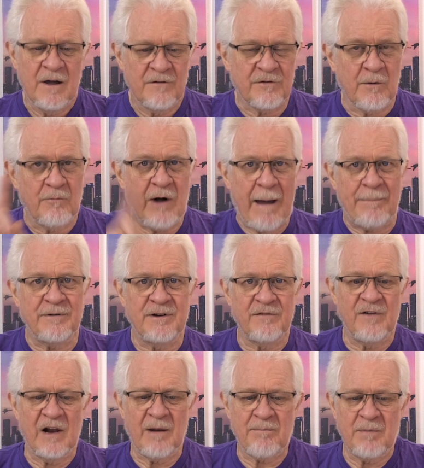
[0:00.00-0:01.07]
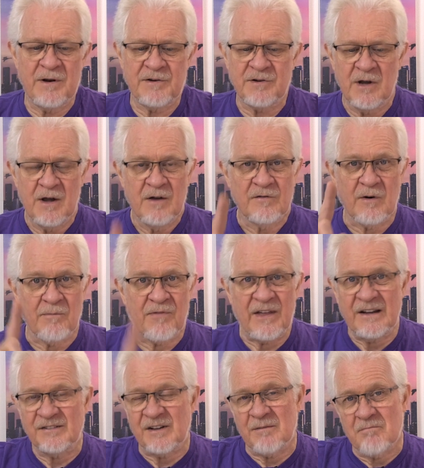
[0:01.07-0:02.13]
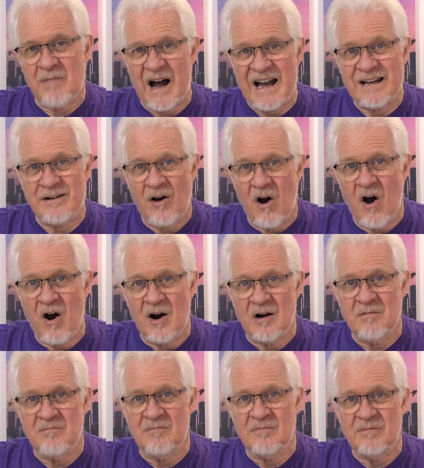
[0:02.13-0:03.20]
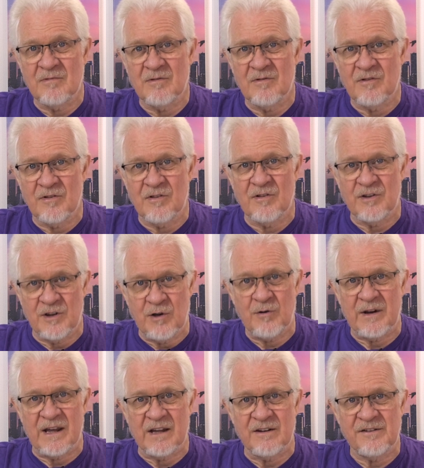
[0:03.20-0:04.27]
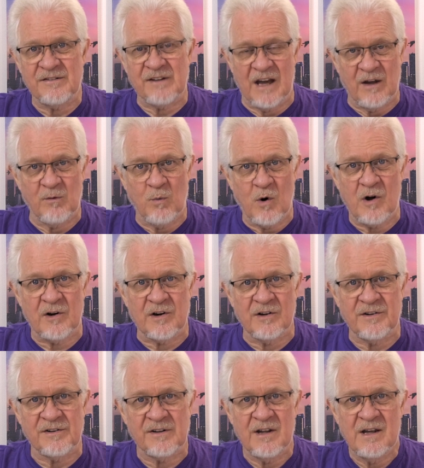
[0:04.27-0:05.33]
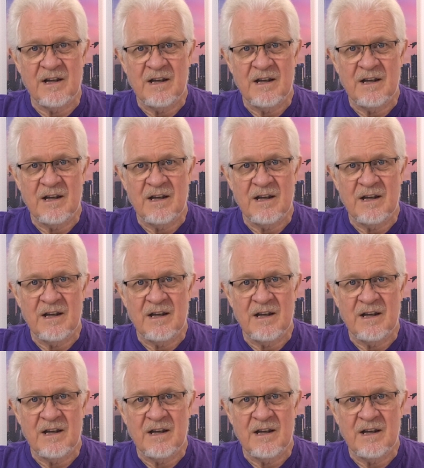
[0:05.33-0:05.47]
from rapid development, from things that might harm unions and workers.